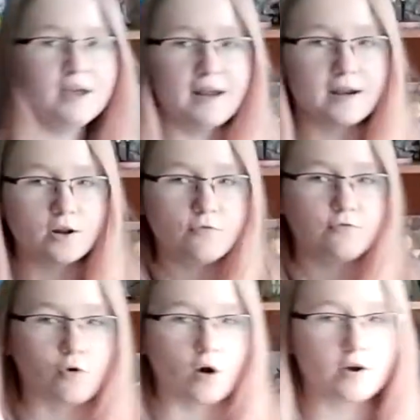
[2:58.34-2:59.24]
And I know,
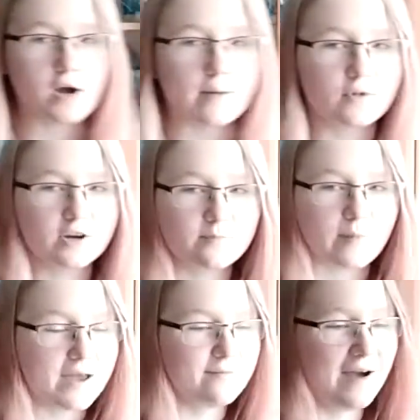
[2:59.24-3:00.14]
Frono, I'm gonna
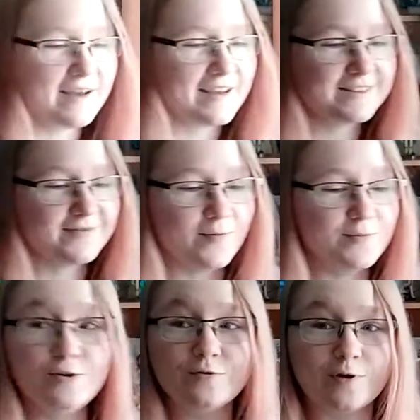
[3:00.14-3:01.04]
buy mangas from
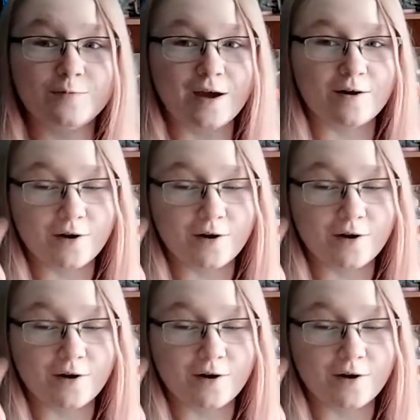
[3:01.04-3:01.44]
you from now